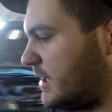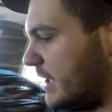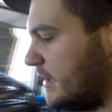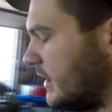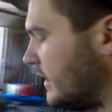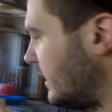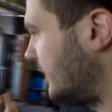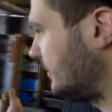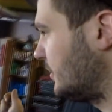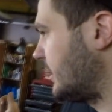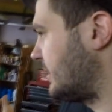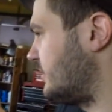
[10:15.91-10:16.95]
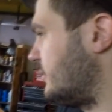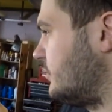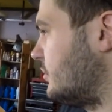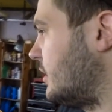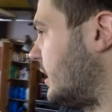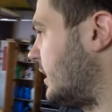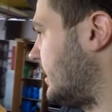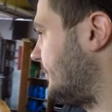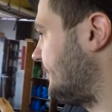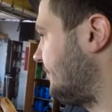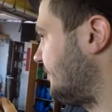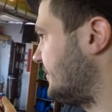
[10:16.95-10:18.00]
and then I'm going to